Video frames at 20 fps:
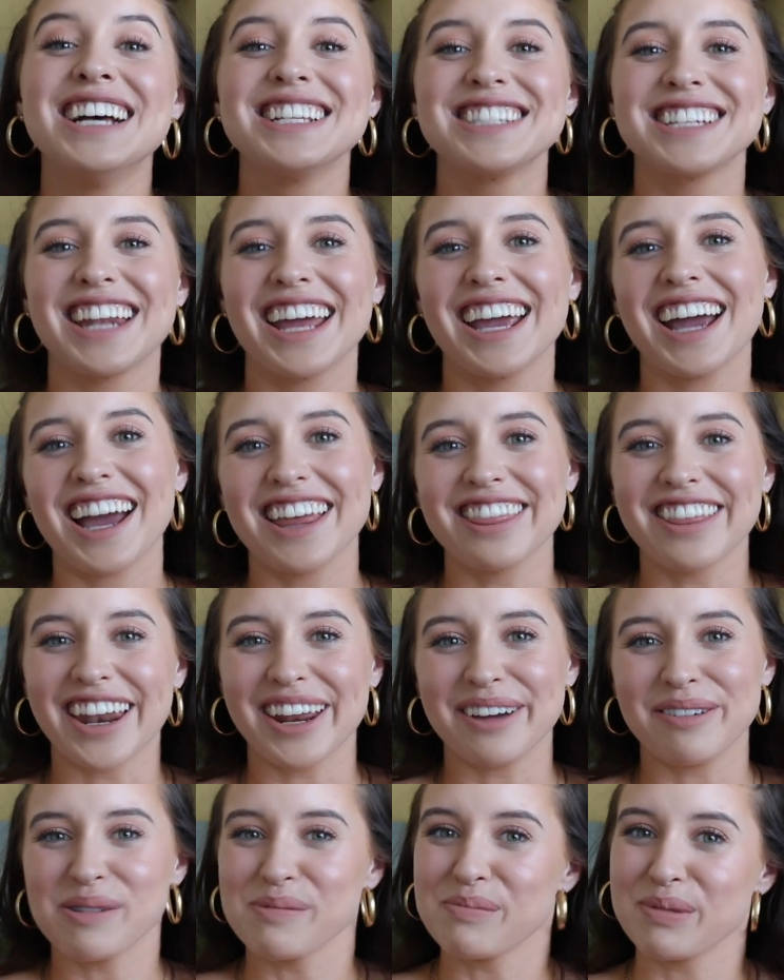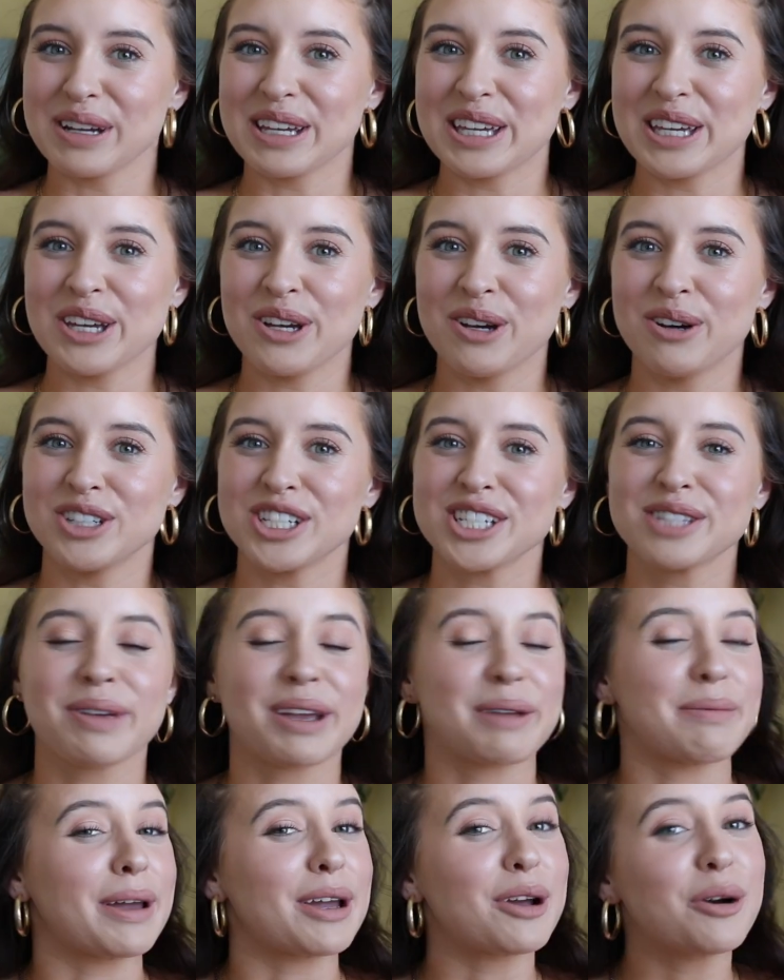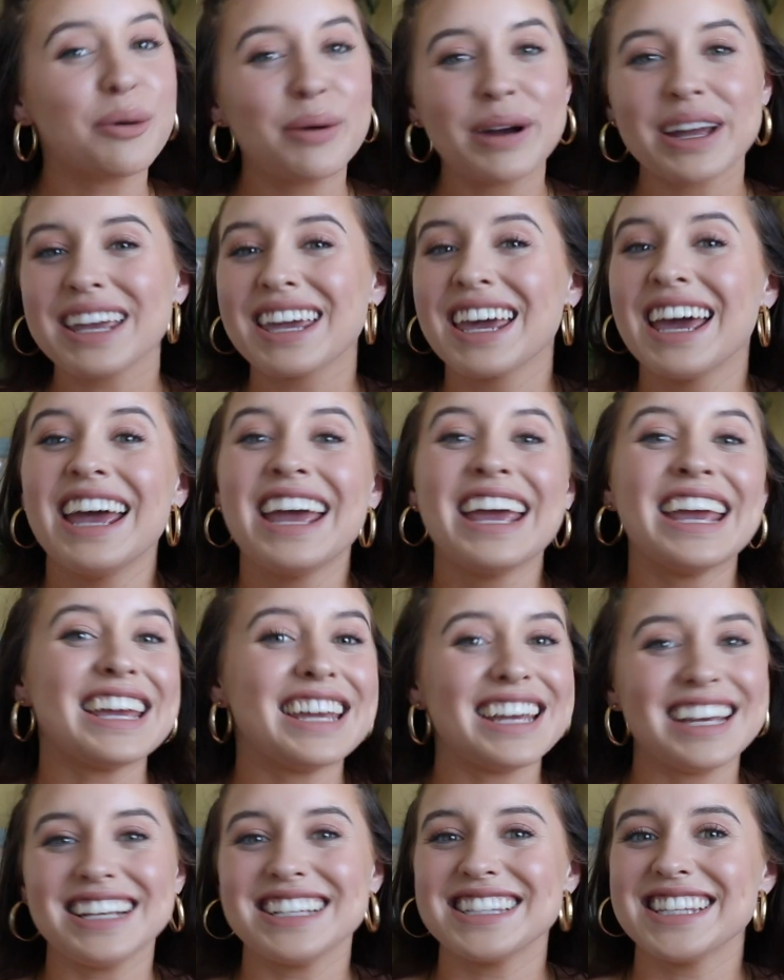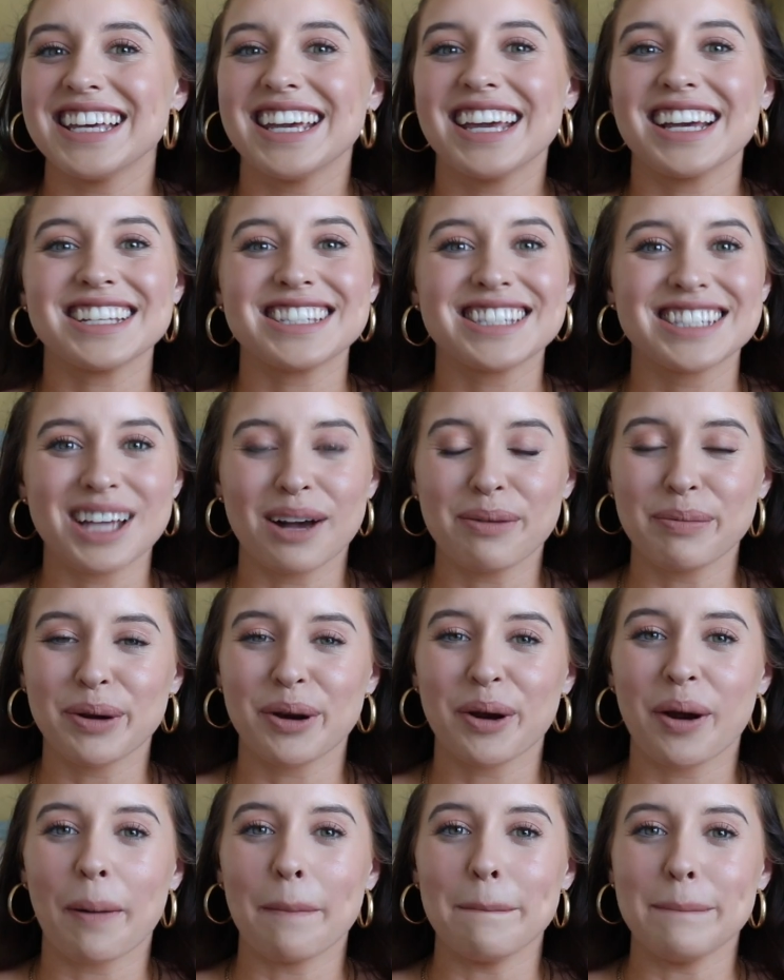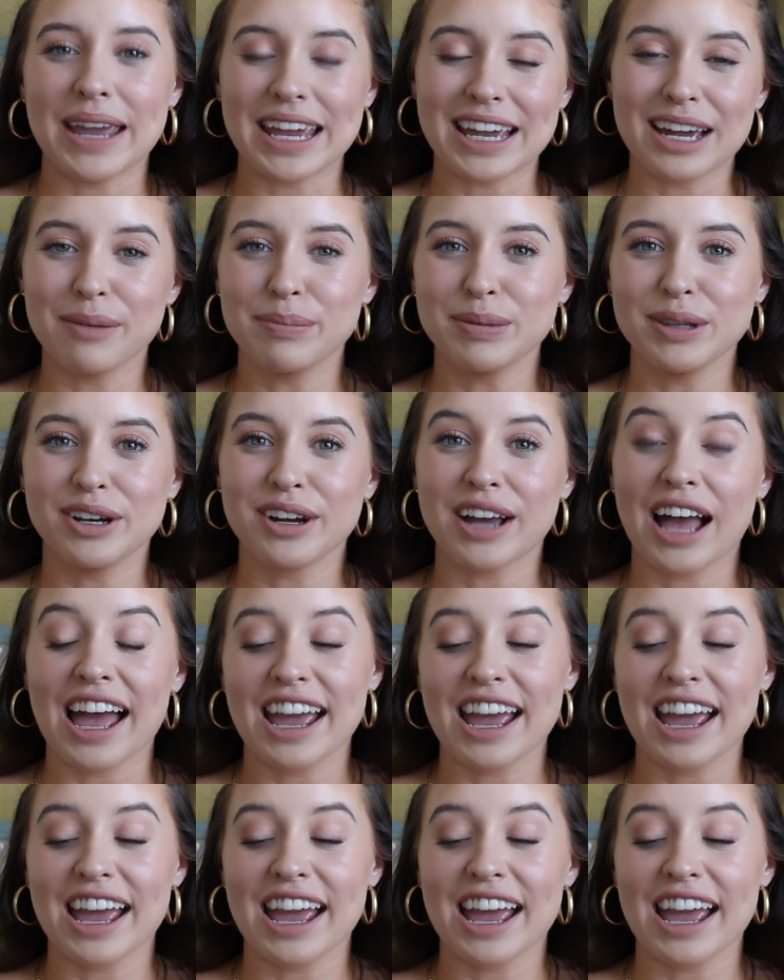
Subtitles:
Today I thought I would bring you just like my quick, easy summer makeup look.